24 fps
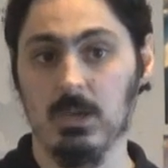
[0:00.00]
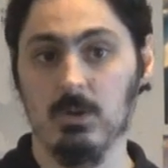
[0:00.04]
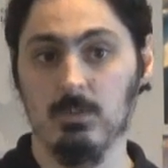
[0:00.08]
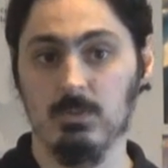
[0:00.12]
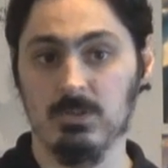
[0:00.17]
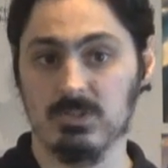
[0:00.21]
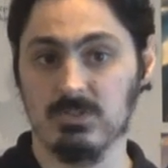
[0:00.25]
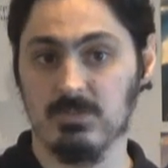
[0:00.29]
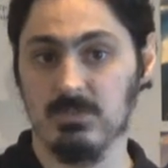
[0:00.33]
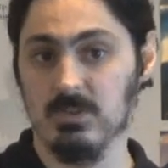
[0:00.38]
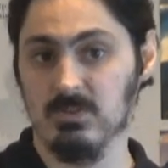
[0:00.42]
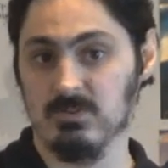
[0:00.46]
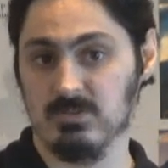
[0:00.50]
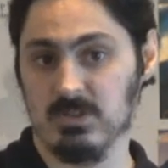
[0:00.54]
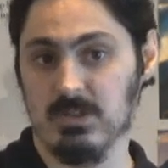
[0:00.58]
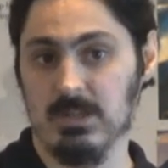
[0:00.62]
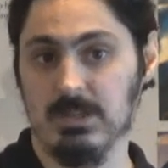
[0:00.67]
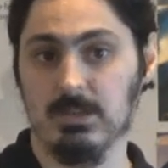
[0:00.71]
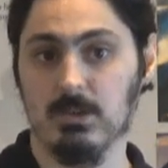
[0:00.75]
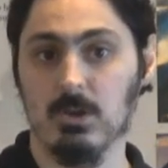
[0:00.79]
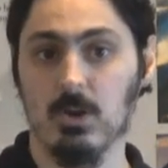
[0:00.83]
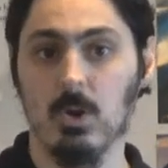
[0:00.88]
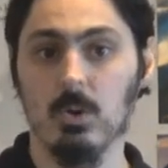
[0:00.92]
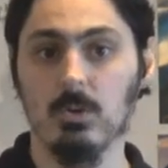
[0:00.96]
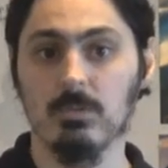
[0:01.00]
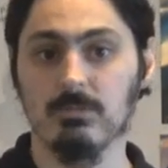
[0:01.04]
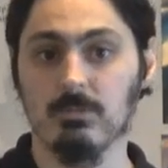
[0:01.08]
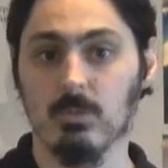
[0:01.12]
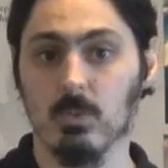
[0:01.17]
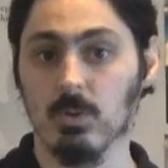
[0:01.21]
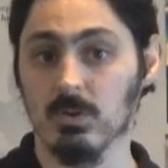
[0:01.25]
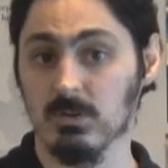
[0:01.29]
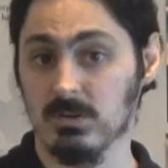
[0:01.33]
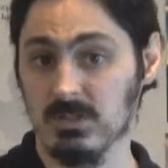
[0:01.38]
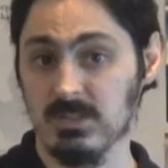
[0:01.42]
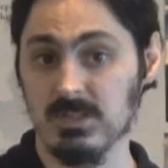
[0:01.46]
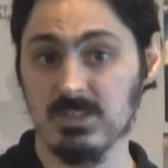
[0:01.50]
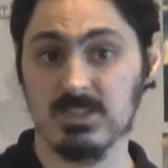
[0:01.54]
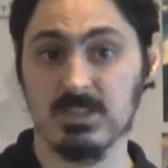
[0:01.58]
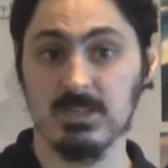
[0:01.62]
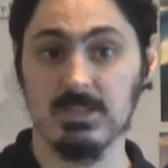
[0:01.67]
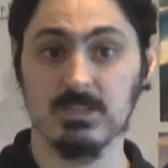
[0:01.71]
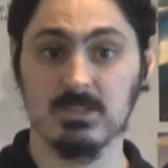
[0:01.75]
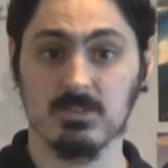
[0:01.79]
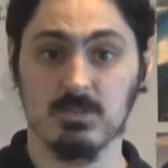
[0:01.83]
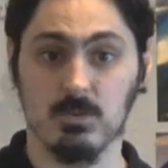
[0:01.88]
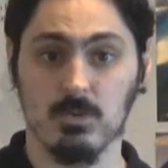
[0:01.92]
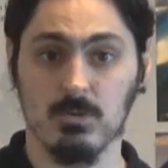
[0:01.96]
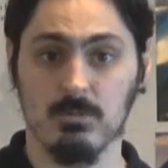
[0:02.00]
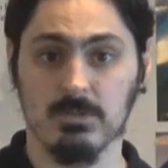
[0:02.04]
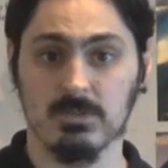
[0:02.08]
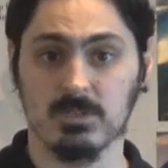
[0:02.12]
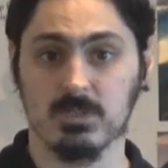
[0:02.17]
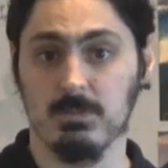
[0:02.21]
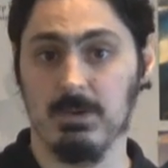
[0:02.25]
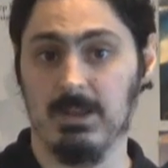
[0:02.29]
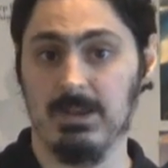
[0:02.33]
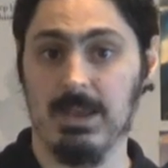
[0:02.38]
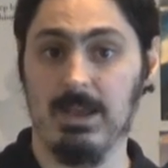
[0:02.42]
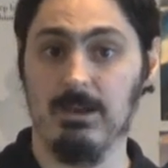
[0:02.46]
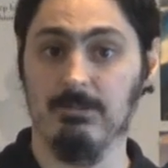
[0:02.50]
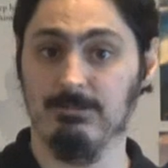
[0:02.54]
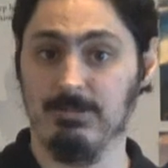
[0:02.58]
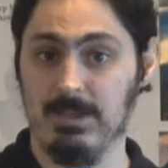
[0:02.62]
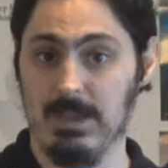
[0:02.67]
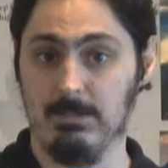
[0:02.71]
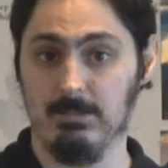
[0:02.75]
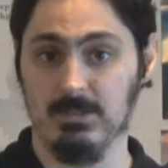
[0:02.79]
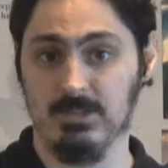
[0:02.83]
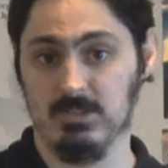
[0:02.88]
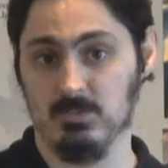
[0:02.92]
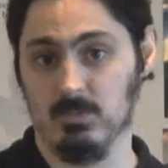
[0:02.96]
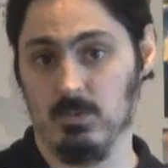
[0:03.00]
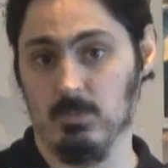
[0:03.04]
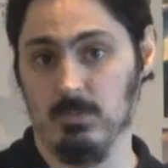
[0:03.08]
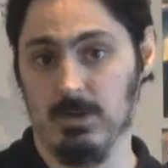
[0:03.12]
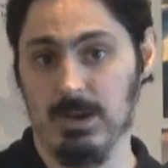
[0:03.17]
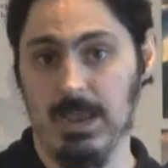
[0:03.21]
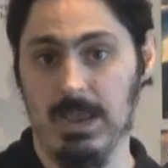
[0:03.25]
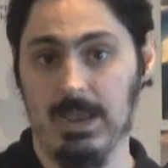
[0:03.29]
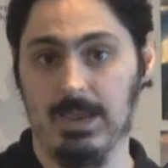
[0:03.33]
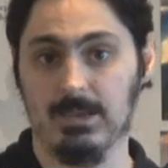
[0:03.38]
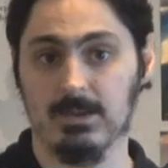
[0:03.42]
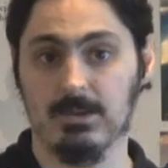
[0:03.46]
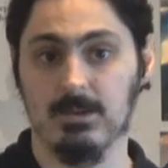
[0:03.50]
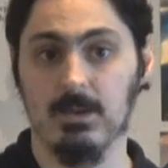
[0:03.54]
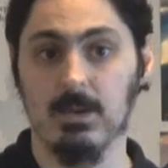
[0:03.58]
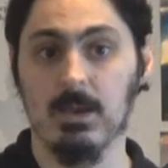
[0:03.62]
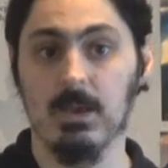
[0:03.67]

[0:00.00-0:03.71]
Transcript: which feels like code for Disney is nervous about how families will react.